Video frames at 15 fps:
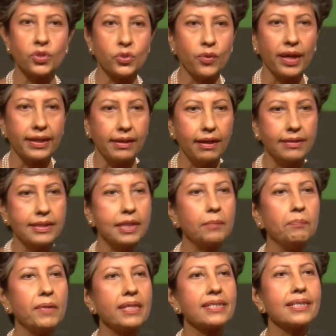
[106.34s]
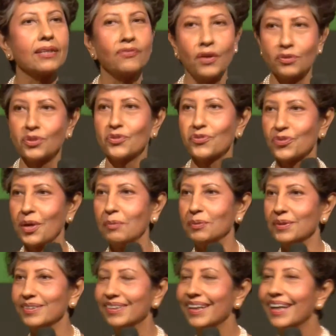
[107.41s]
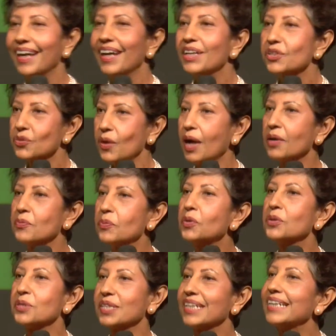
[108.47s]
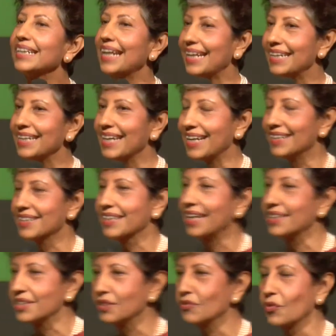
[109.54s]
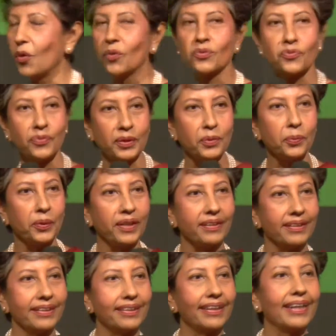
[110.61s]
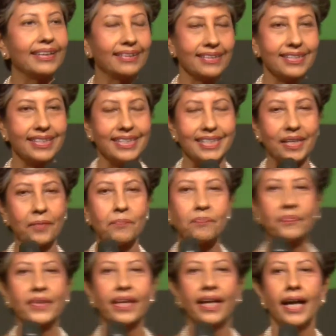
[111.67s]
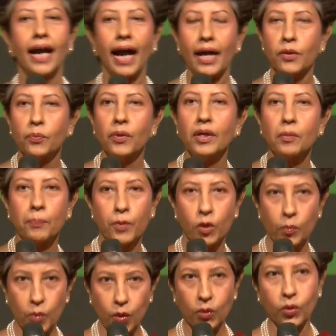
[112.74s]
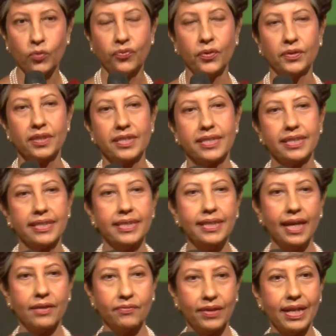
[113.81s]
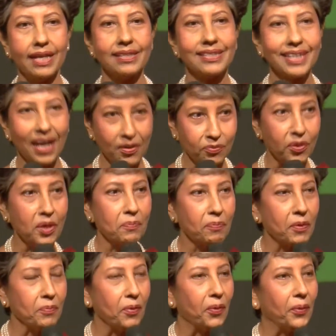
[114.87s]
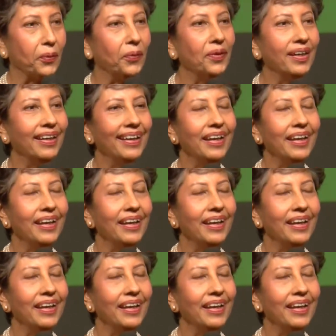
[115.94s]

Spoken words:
so I can't keep myself out of trouble. So I would, in any case, get involved with work in the city. I work pro bono for the city, and when I say I work pro bono,